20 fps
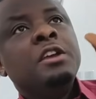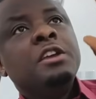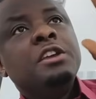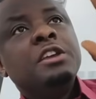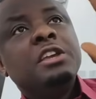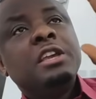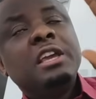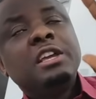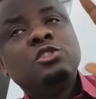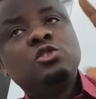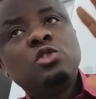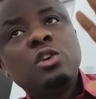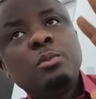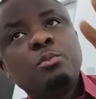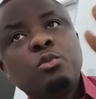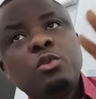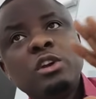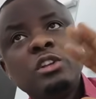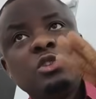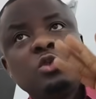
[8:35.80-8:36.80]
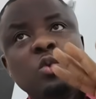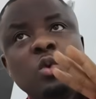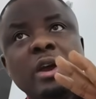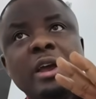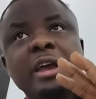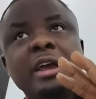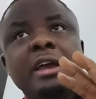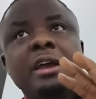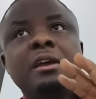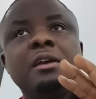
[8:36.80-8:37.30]
it gets to a point
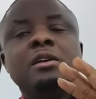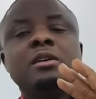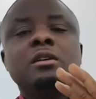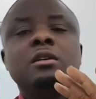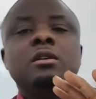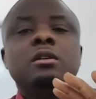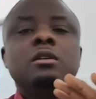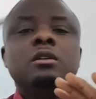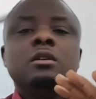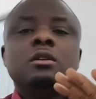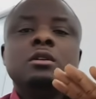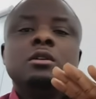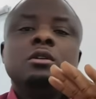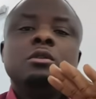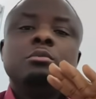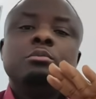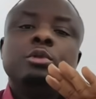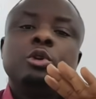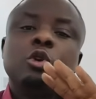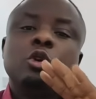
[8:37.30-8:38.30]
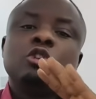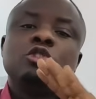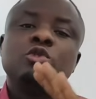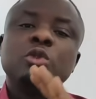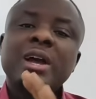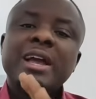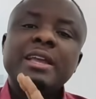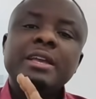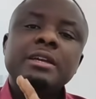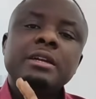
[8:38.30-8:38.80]
where because you
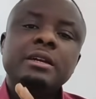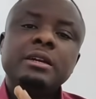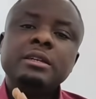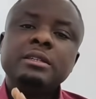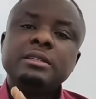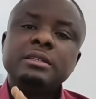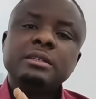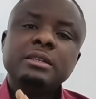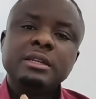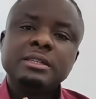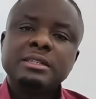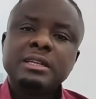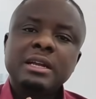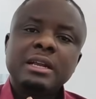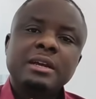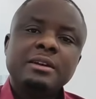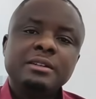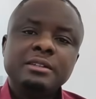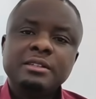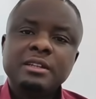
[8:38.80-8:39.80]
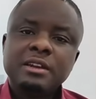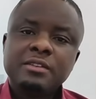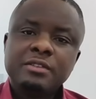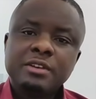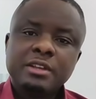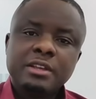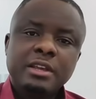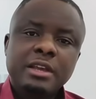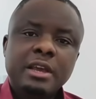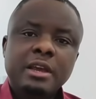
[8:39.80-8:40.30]
are increasing the salaries every
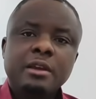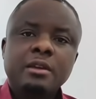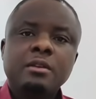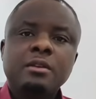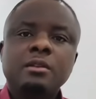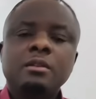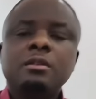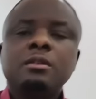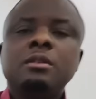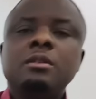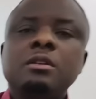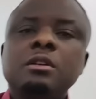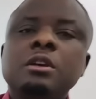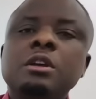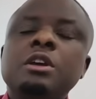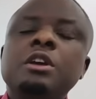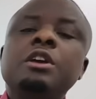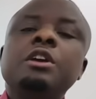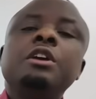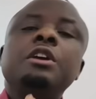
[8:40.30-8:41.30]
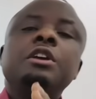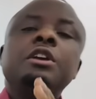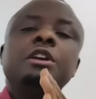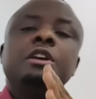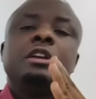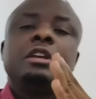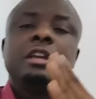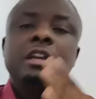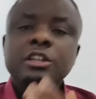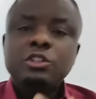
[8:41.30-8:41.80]
year,
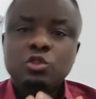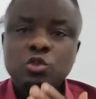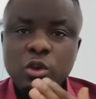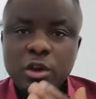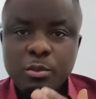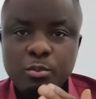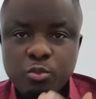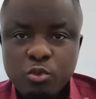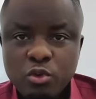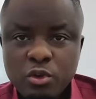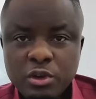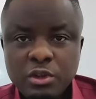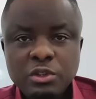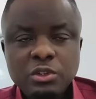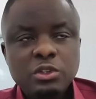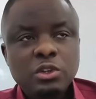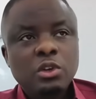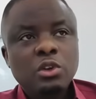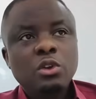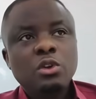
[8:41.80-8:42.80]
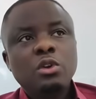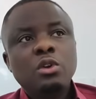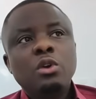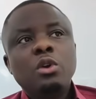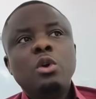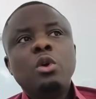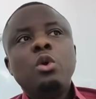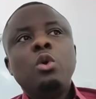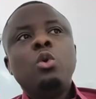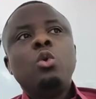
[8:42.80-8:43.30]
it gets to a point
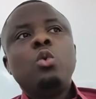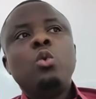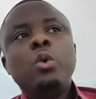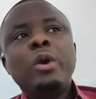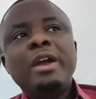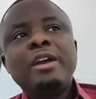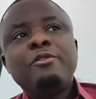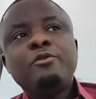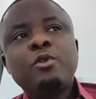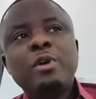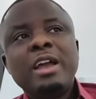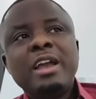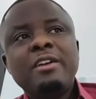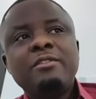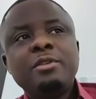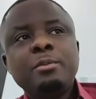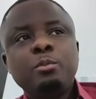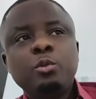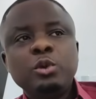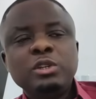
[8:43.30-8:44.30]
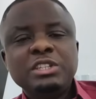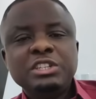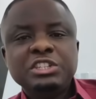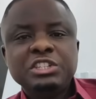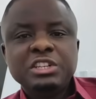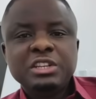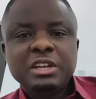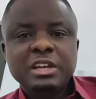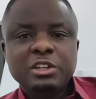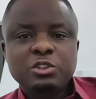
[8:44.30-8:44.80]
where for every
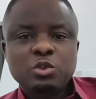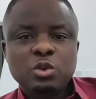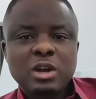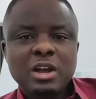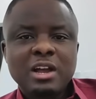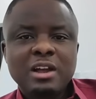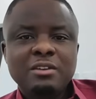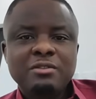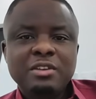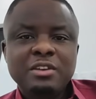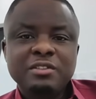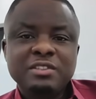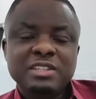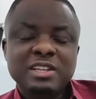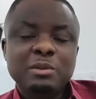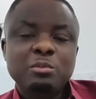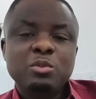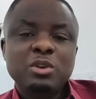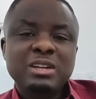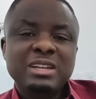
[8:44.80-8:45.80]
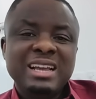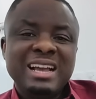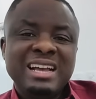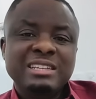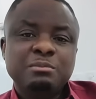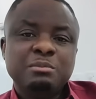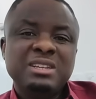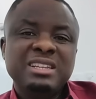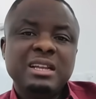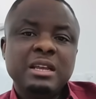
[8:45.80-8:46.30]
position that you have, if somebody
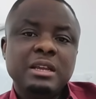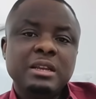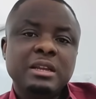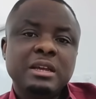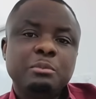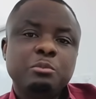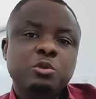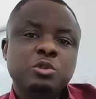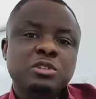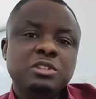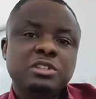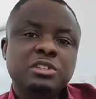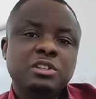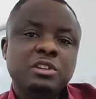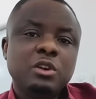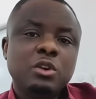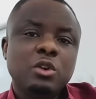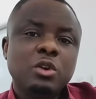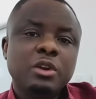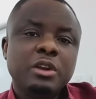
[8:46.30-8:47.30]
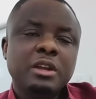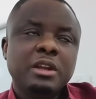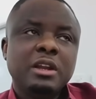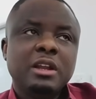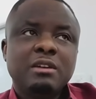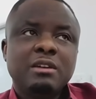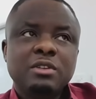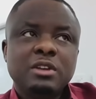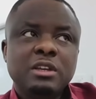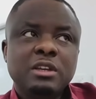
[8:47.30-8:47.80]
has been in that position long
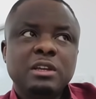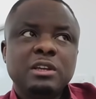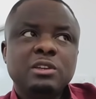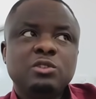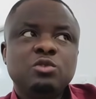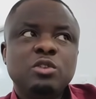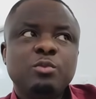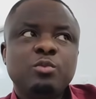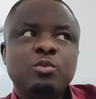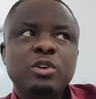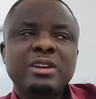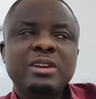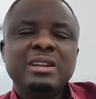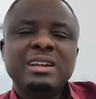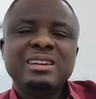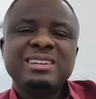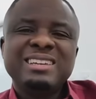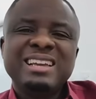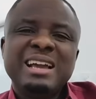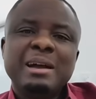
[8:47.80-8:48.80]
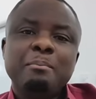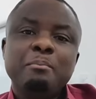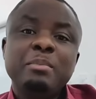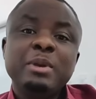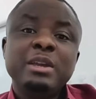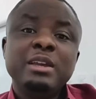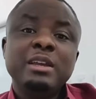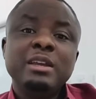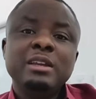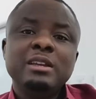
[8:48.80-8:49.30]
enough, it gets to a point that they are
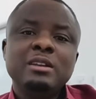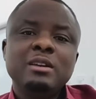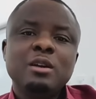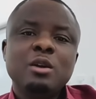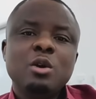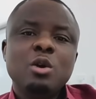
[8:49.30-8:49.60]
paid